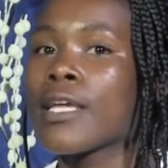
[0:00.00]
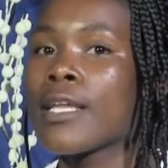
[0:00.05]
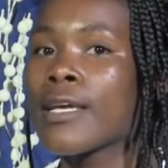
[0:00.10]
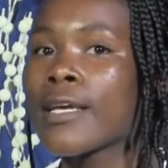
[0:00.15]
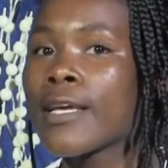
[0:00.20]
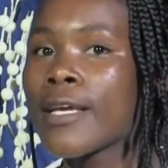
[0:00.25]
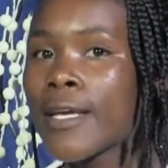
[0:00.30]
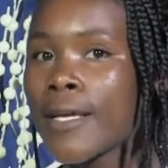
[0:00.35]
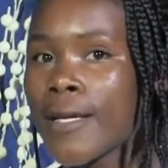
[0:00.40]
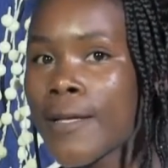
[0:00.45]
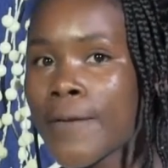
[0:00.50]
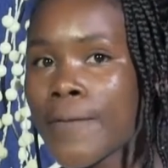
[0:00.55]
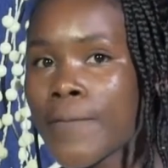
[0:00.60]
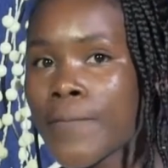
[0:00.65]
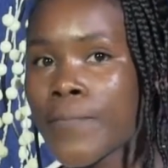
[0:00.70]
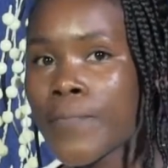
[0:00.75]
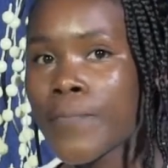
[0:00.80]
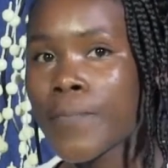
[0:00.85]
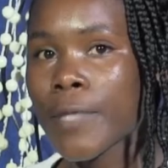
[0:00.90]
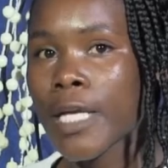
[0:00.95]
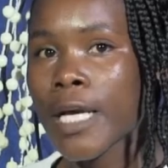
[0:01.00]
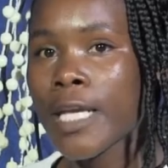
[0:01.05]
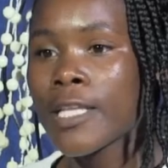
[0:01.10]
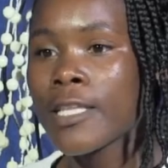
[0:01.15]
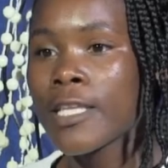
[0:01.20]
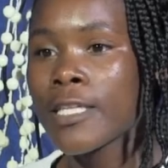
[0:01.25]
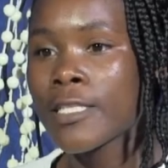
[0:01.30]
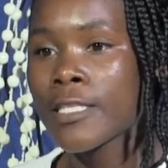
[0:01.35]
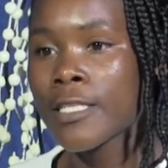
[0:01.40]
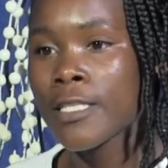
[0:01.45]
And again,
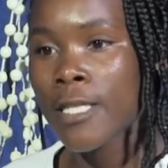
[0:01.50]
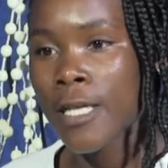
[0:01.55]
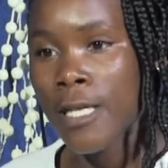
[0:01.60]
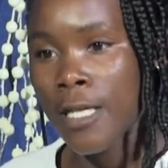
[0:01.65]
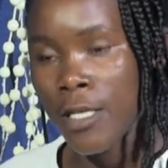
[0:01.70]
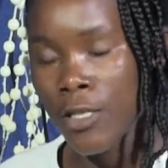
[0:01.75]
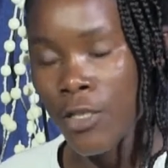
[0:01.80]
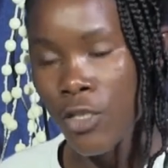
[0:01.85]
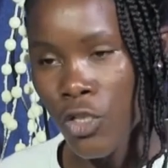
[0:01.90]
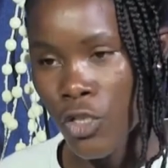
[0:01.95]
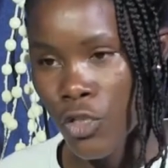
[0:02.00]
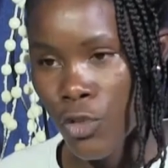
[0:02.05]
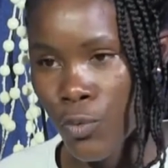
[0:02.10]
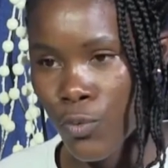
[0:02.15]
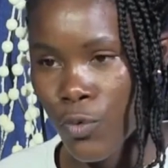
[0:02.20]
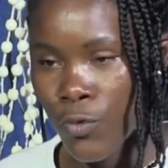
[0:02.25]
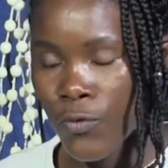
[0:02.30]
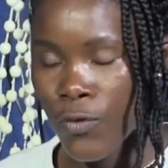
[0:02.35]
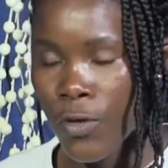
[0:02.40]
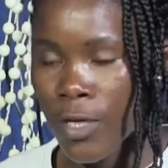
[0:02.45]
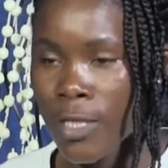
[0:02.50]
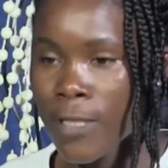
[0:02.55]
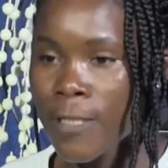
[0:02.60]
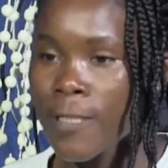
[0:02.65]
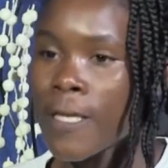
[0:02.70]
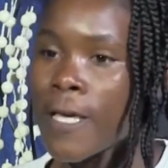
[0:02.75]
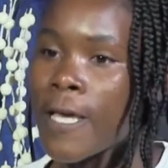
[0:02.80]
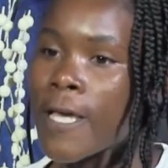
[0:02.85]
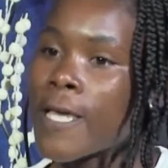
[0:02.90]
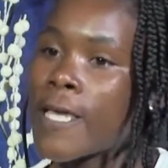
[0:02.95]
another challenge we
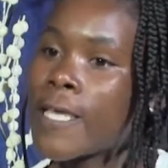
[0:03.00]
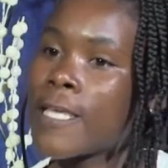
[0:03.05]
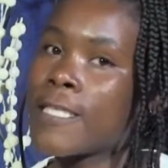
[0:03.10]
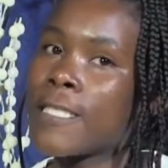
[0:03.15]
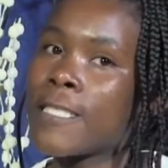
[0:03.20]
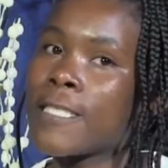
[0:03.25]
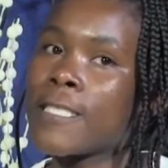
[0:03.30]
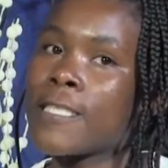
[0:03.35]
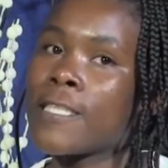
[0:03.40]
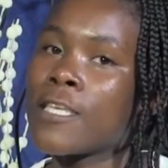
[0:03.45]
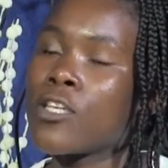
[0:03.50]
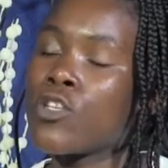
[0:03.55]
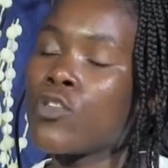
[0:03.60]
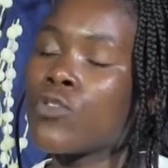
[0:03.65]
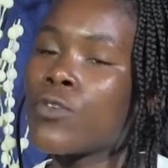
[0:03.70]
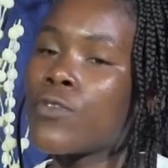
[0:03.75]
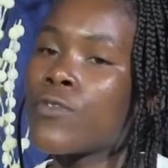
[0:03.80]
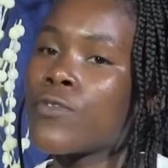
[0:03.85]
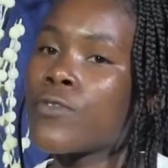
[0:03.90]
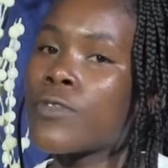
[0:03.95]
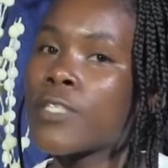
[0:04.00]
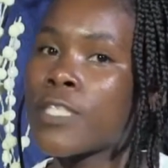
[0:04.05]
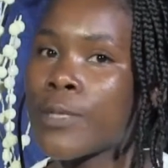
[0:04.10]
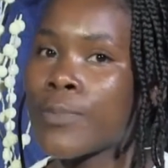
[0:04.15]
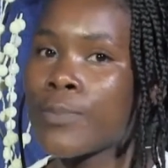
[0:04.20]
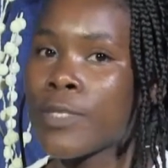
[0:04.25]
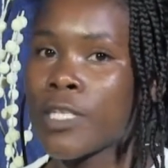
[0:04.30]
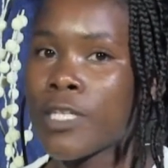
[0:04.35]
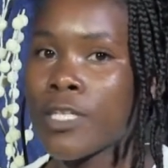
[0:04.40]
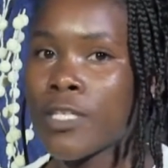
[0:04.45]
face is the issue of
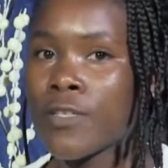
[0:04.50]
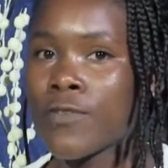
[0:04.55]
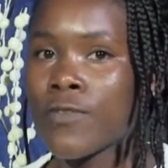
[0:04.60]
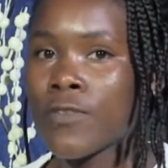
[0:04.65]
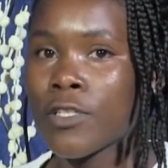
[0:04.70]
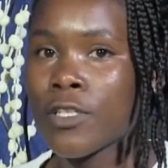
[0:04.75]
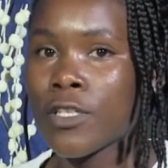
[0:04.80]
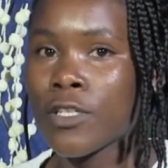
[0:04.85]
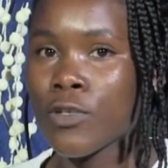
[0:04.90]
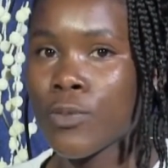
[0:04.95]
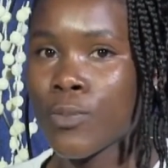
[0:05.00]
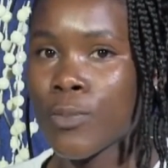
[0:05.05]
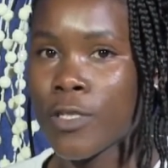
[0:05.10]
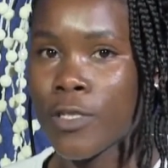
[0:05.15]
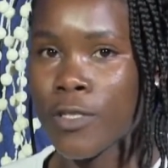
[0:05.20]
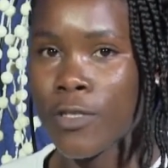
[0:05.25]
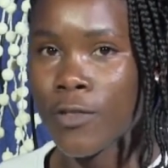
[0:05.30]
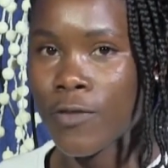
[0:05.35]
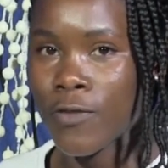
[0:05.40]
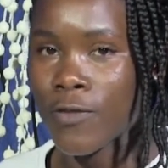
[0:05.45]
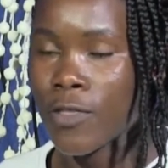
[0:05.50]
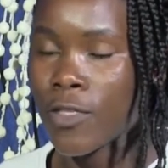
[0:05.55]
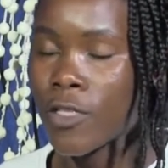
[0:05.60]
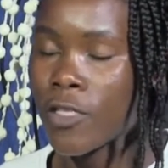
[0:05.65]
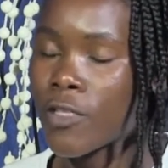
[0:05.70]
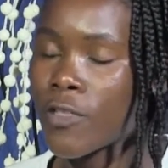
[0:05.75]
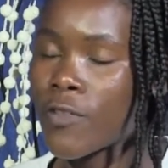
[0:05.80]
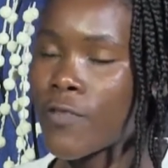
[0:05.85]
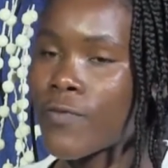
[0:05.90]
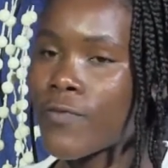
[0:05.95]
subjectivity and
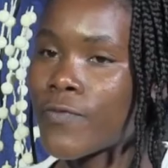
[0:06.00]
objectivity.